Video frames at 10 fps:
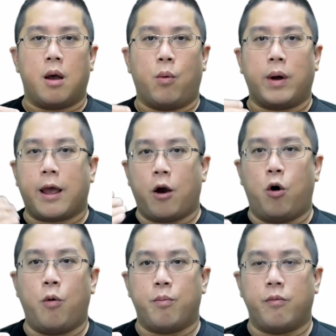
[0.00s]
What I
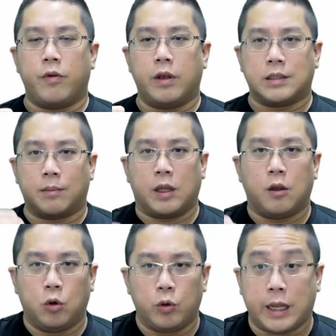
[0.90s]
hope is
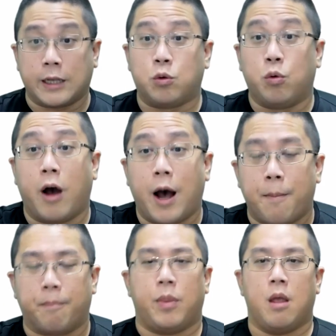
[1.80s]
something good that is to
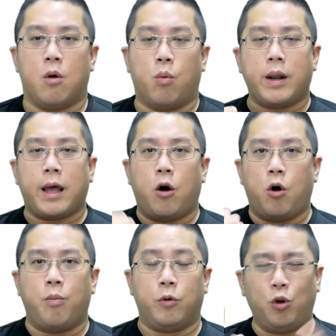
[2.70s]
come. What I
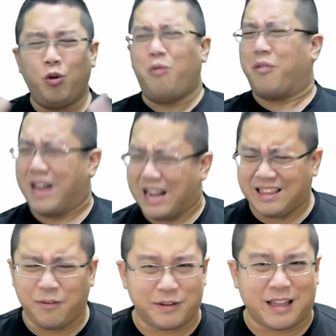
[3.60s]
hope, you don't hope for
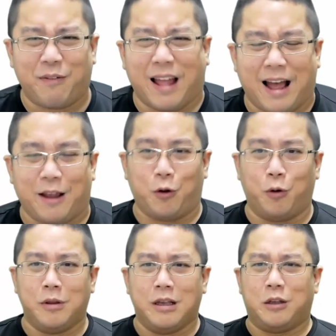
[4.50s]
negative stuff lah.
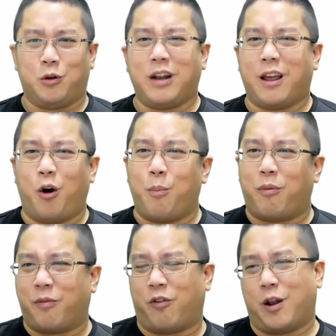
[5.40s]
You don't like hope
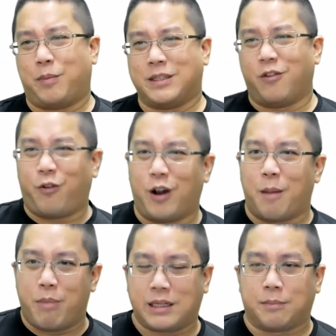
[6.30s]
for the person to fall
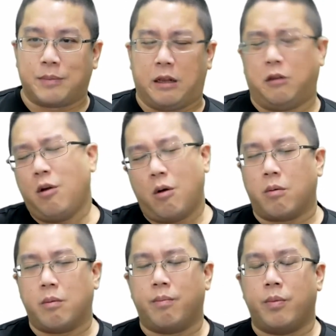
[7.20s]
and break something. No,
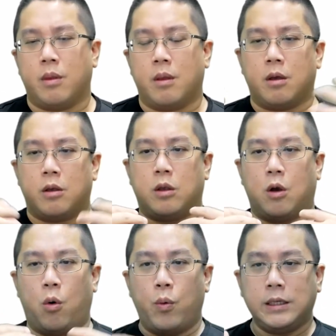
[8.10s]

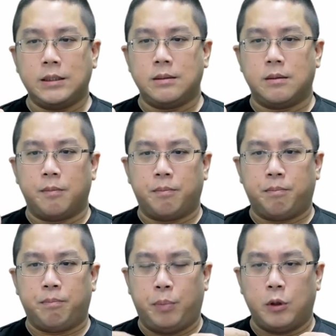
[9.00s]
always
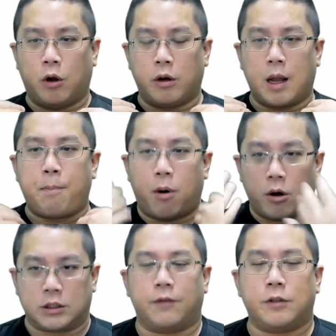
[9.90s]
put on a
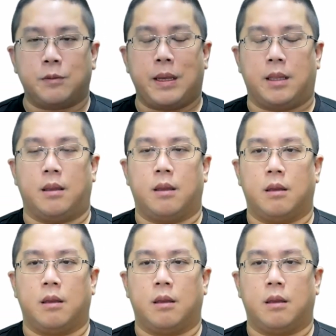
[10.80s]
positive spin.